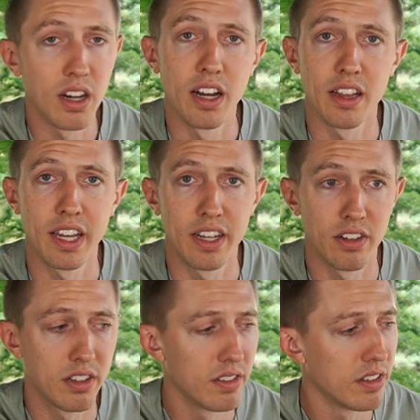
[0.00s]
uh,
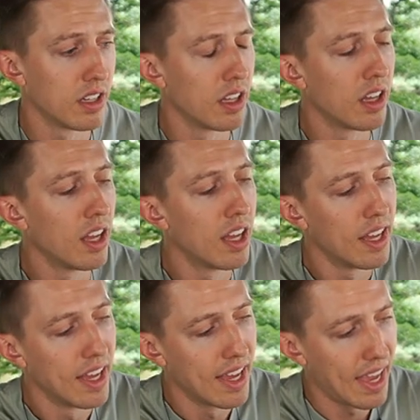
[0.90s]
lanyard.
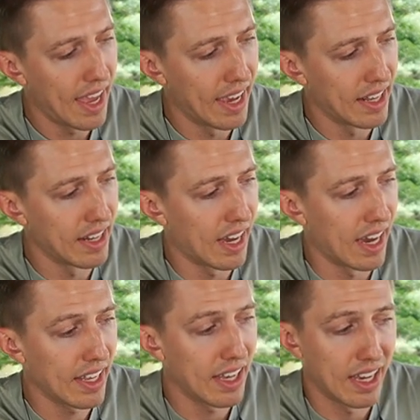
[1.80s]
And
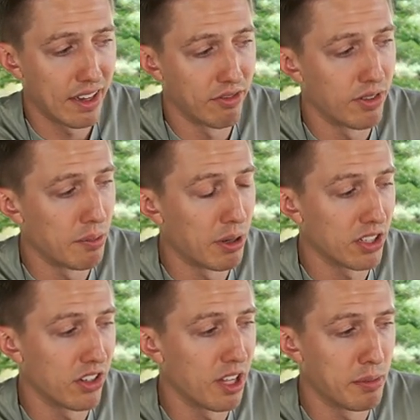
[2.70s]
I have a
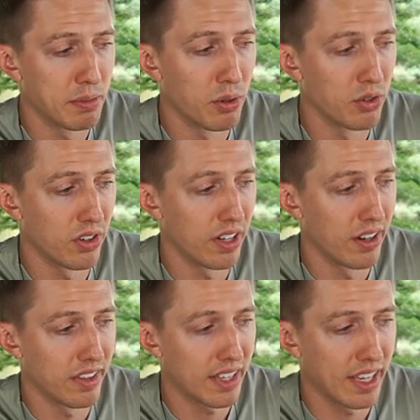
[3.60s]
bunch of tippet spools on
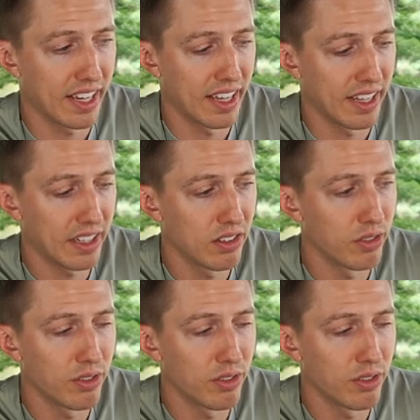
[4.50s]
here. I think I got like